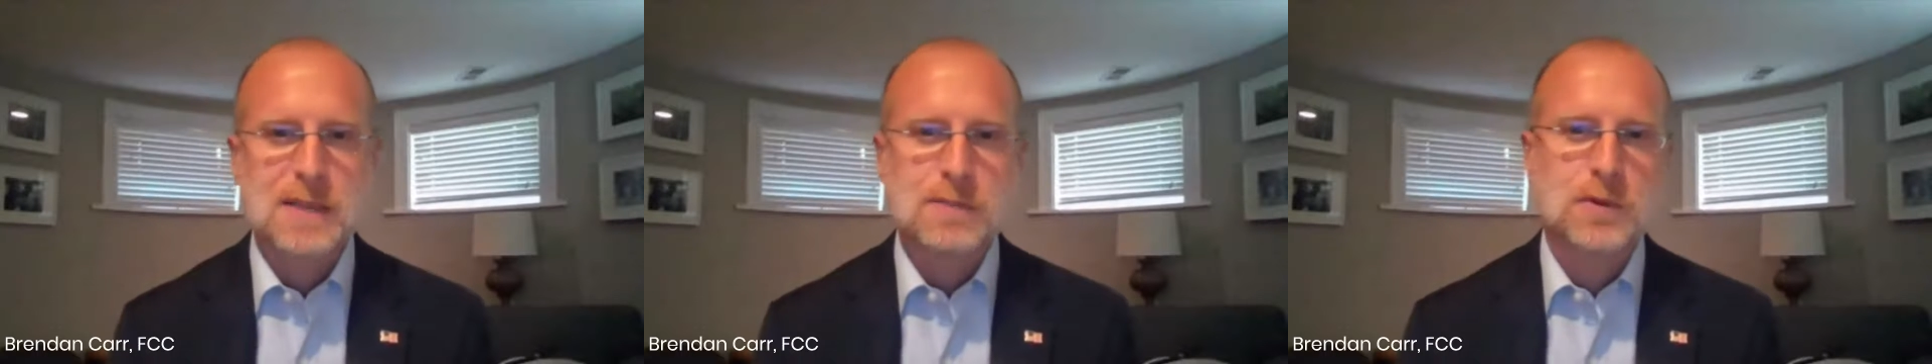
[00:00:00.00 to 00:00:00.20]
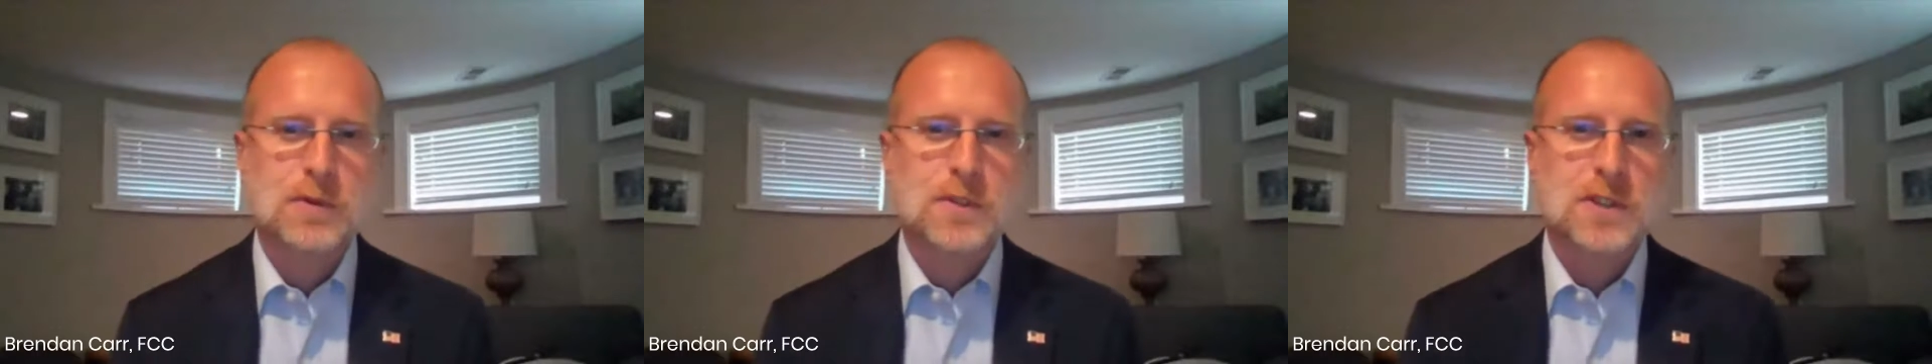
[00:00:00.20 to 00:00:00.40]
is
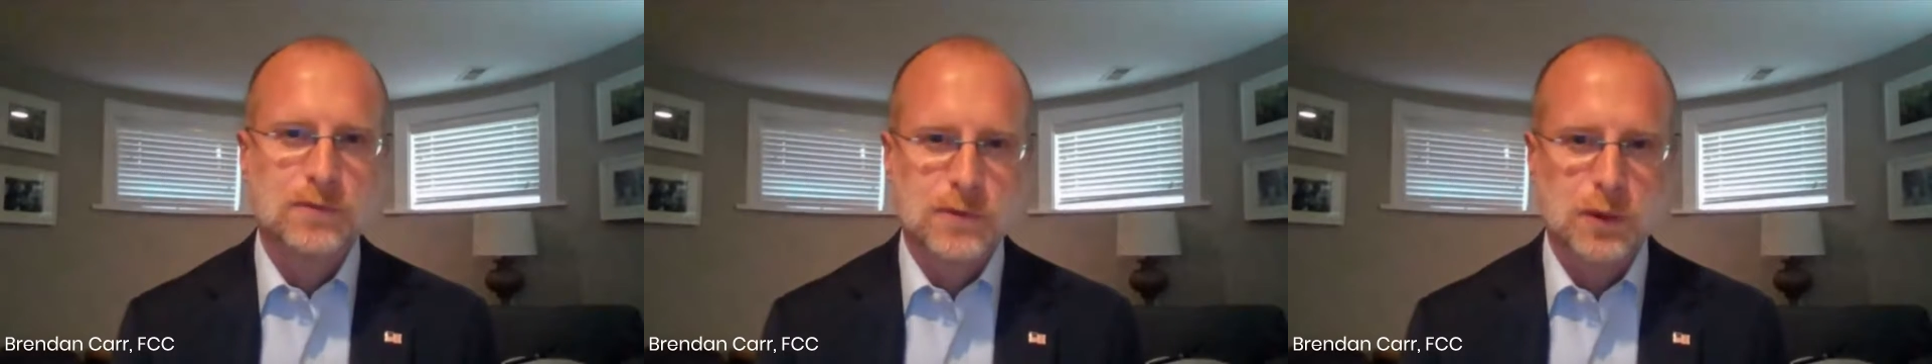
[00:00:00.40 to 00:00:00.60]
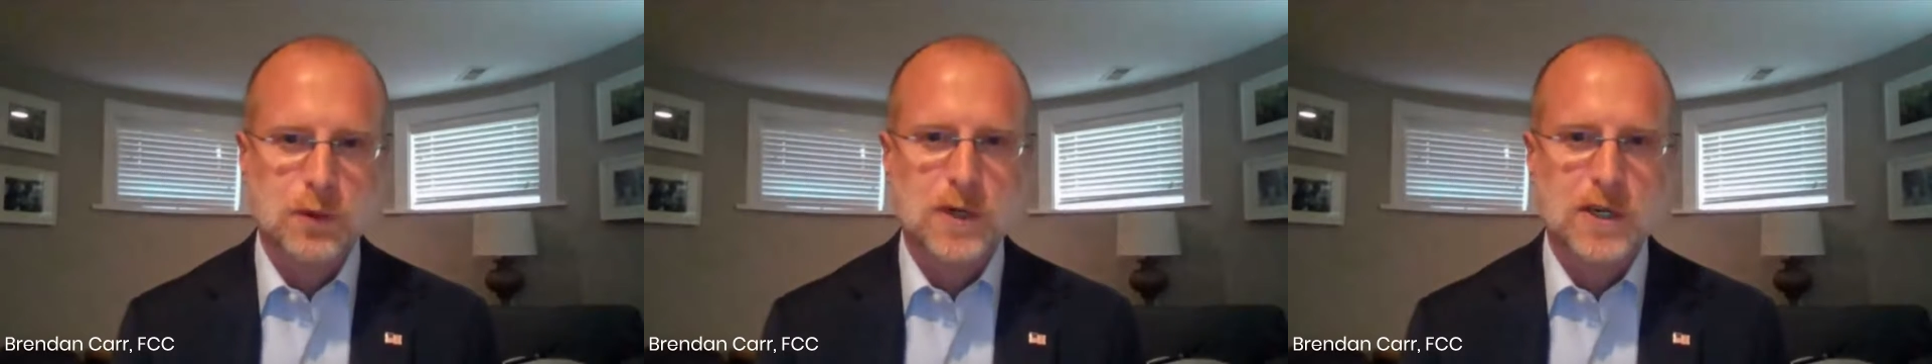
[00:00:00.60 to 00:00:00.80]
able
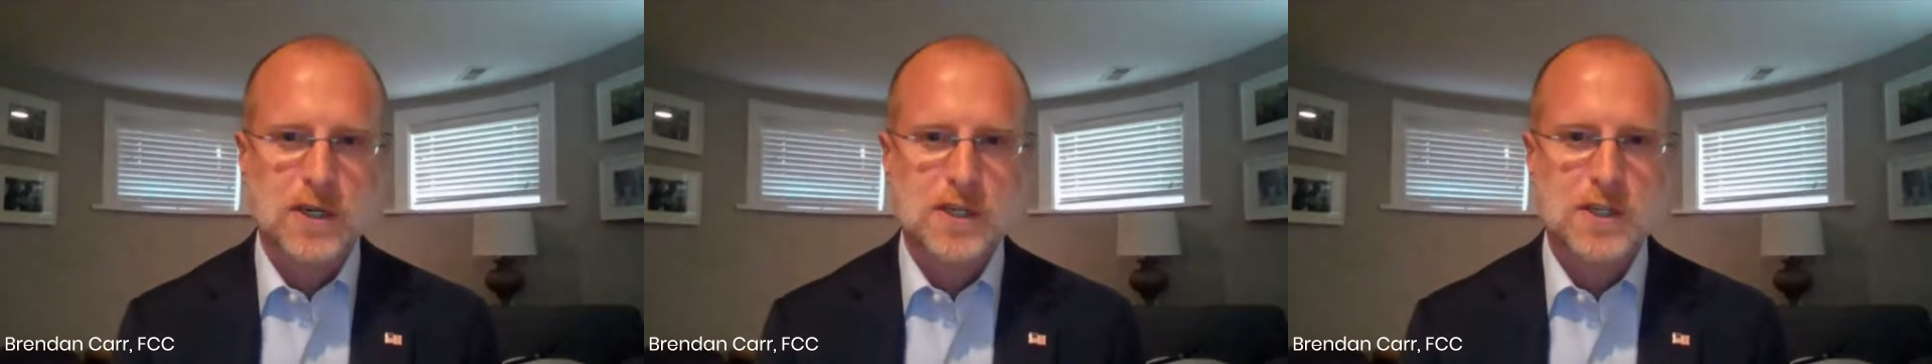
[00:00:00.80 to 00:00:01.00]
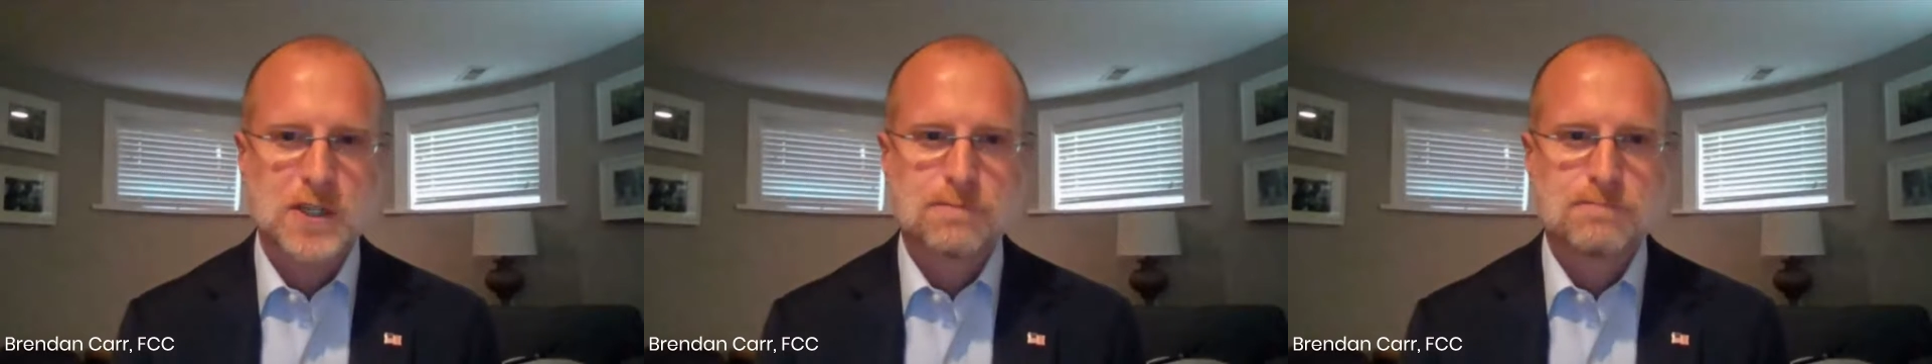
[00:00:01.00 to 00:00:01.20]
to
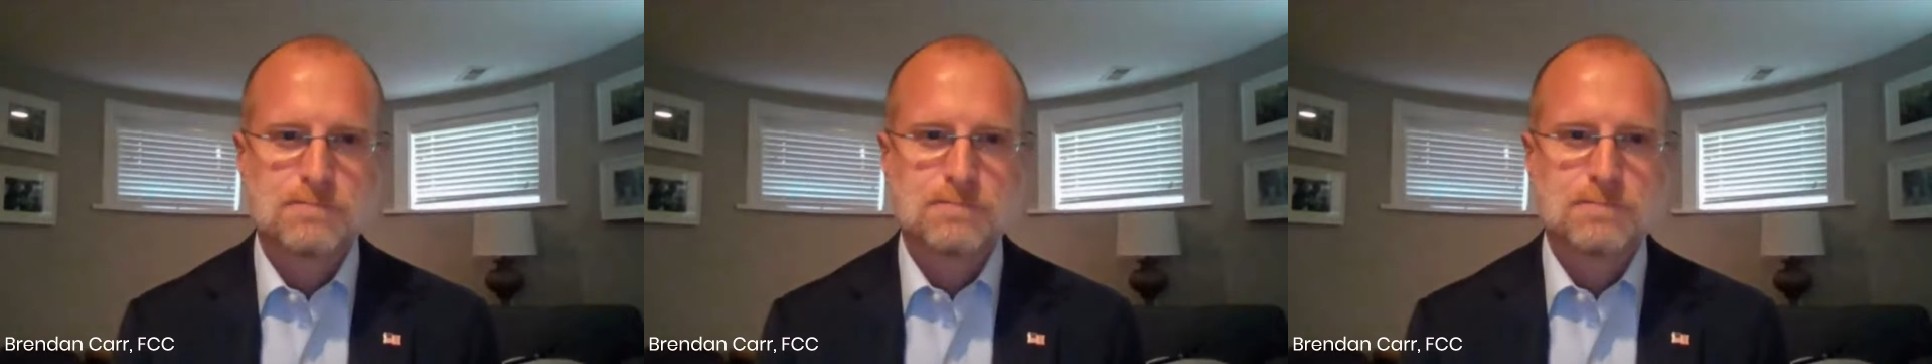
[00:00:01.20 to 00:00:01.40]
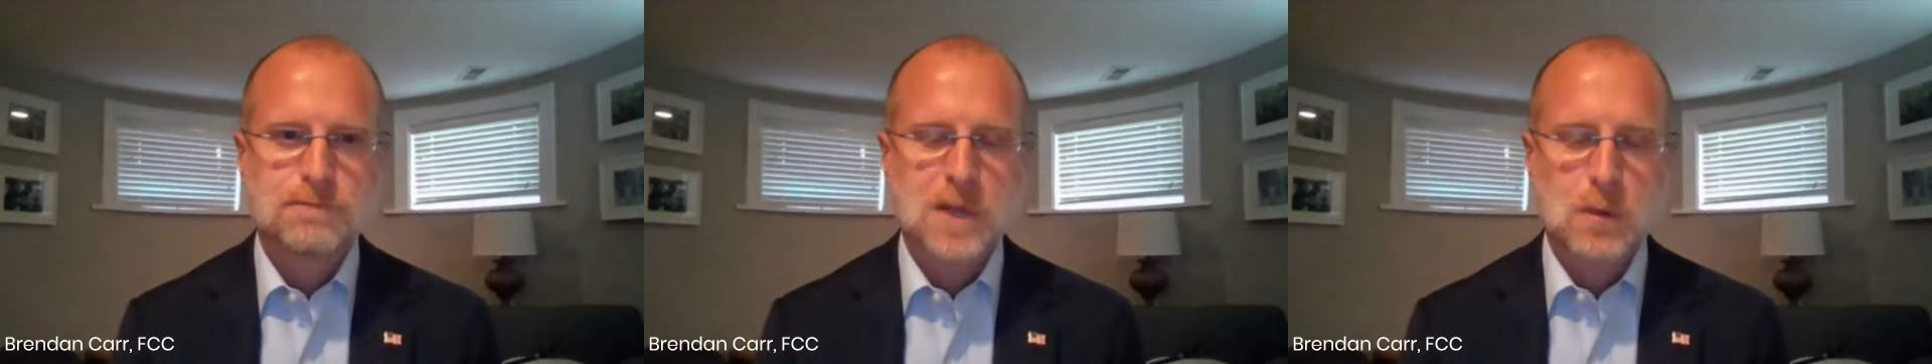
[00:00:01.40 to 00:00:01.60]
flourish.
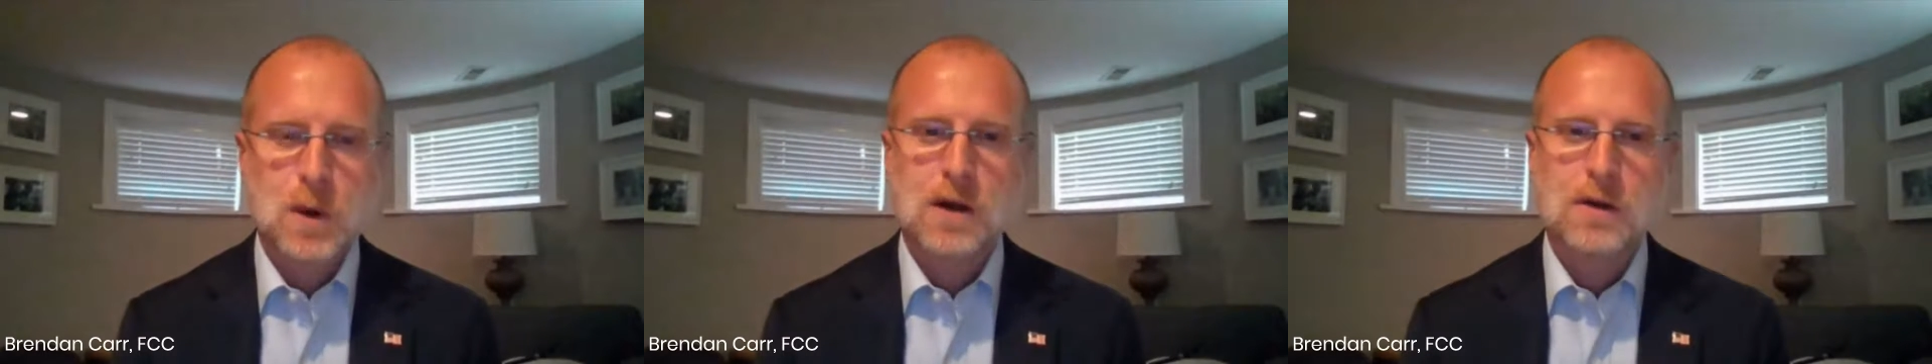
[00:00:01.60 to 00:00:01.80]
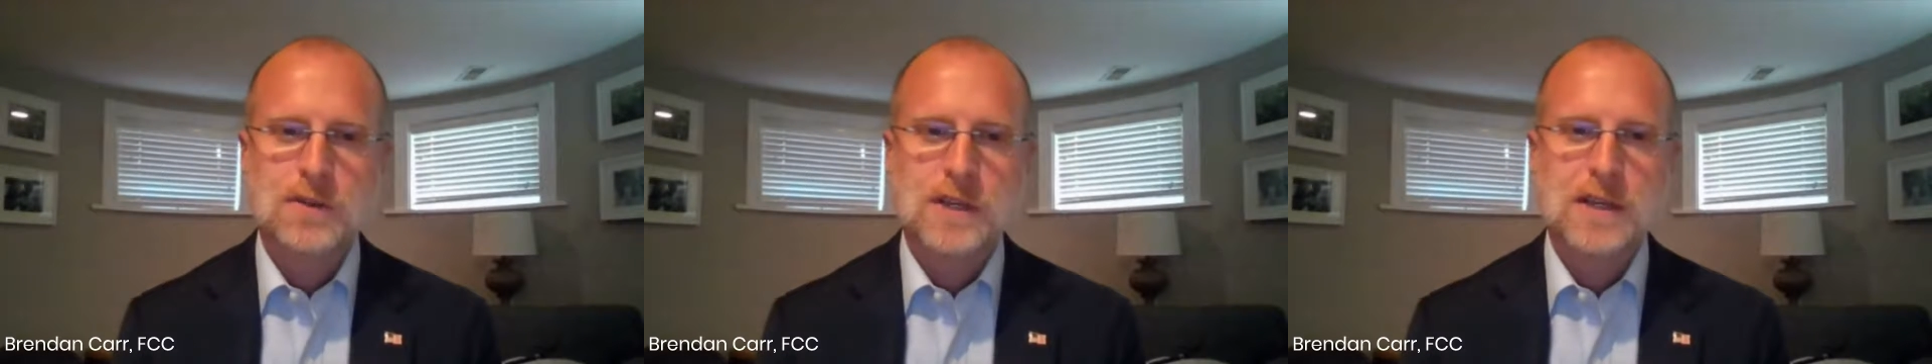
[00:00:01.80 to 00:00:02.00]

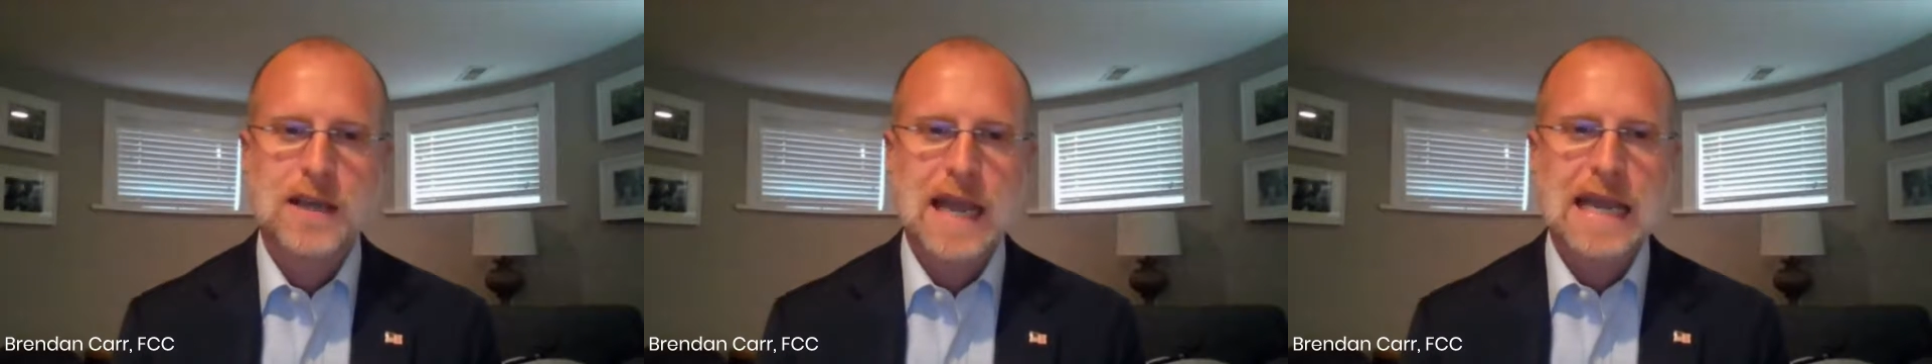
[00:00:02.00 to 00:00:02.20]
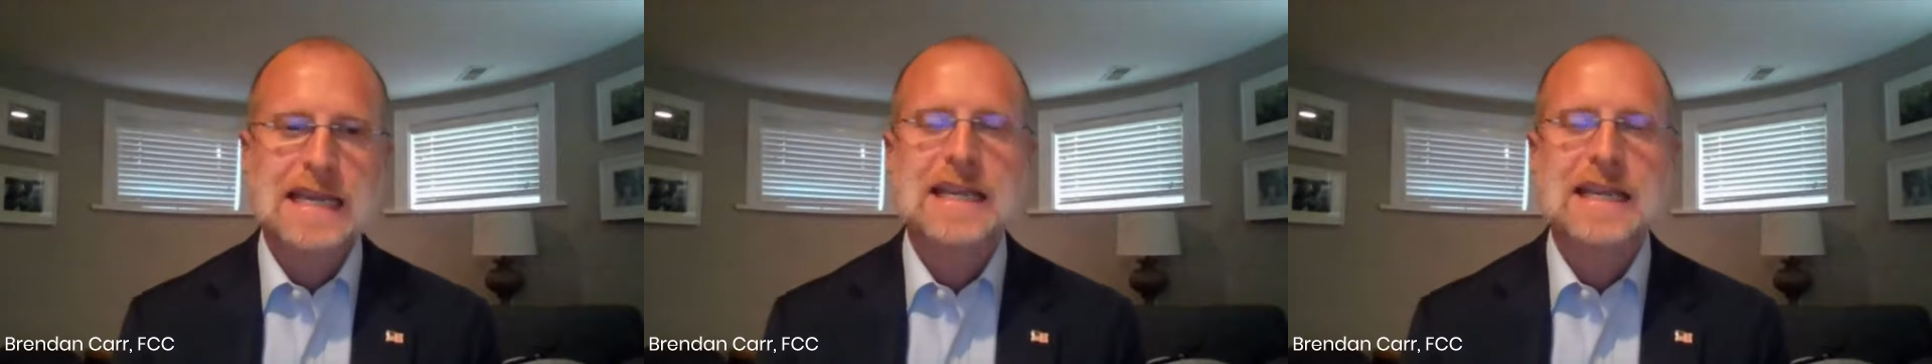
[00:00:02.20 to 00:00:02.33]
While the